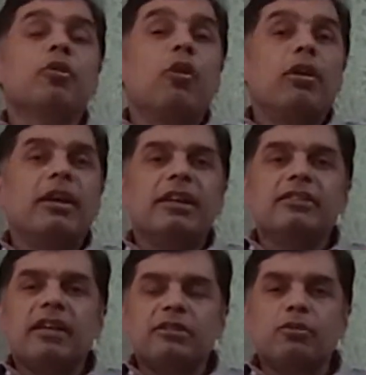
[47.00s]

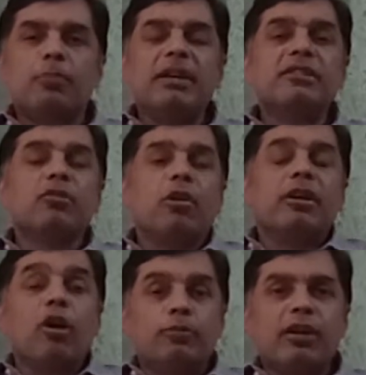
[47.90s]
qualities, SOPs,
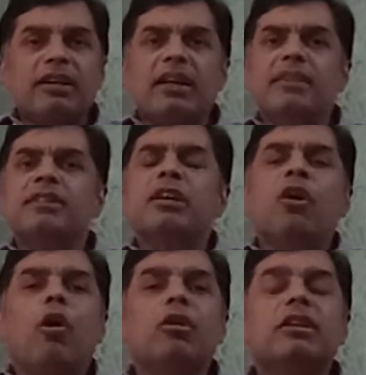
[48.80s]
quality objectives,
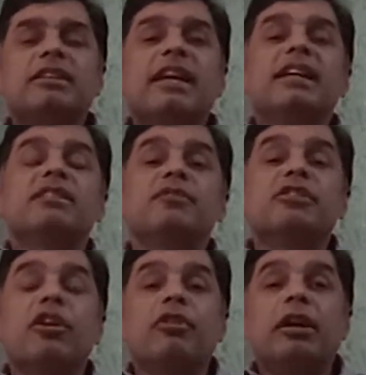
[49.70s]
all the things
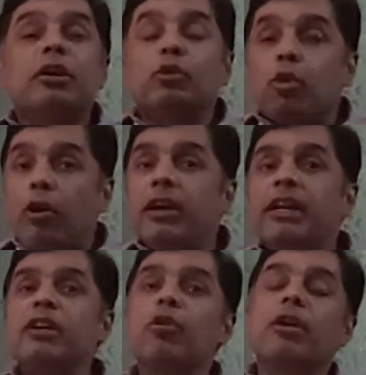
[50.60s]
which are related to
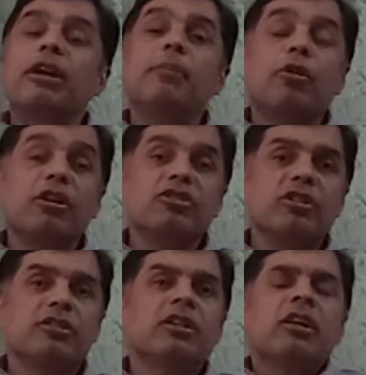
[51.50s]
quality, quality
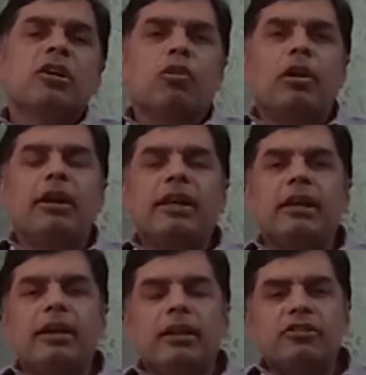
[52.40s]
production,
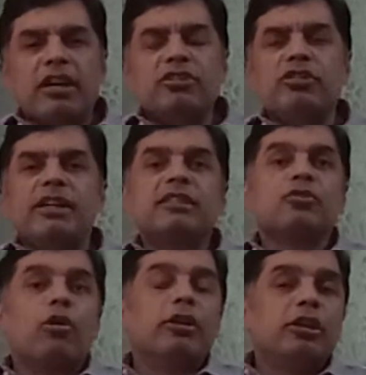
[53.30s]
quality check sheets,
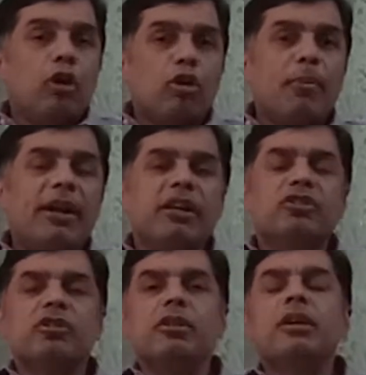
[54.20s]
quality
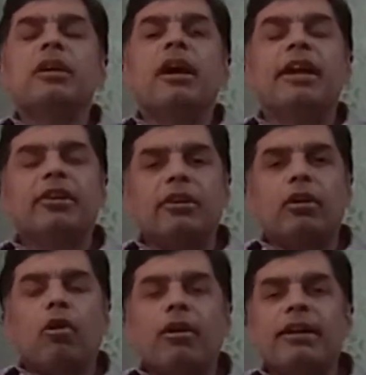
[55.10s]
documentation,
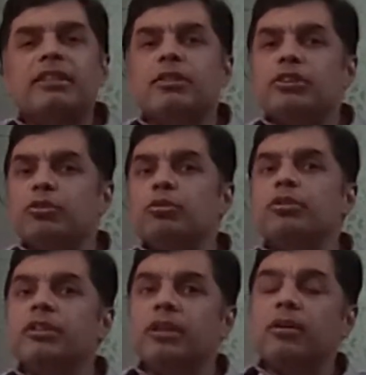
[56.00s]
internal audit
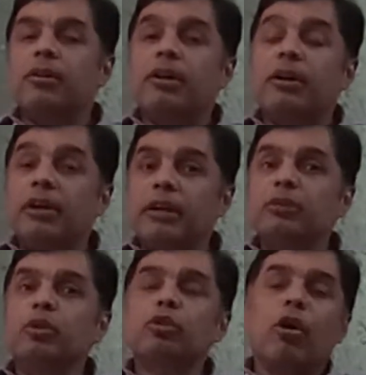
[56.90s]
issues in the related
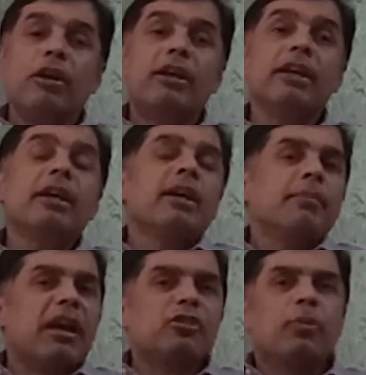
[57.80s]
to the quality,
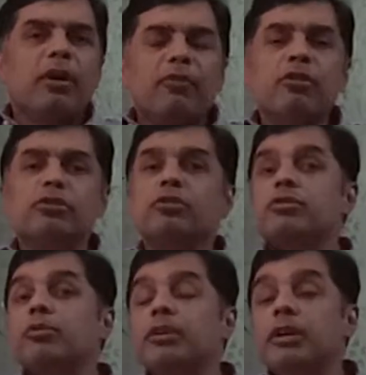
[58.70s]
management review
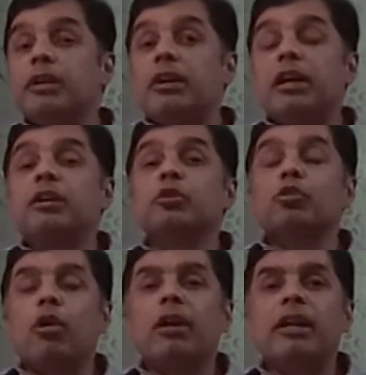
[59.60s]
issues related to the
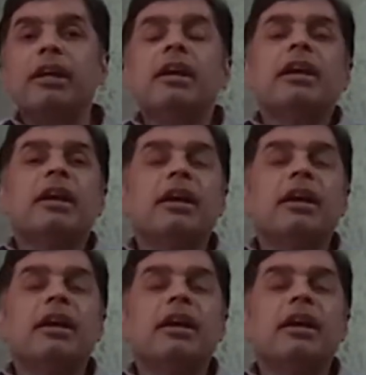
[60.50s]
quality,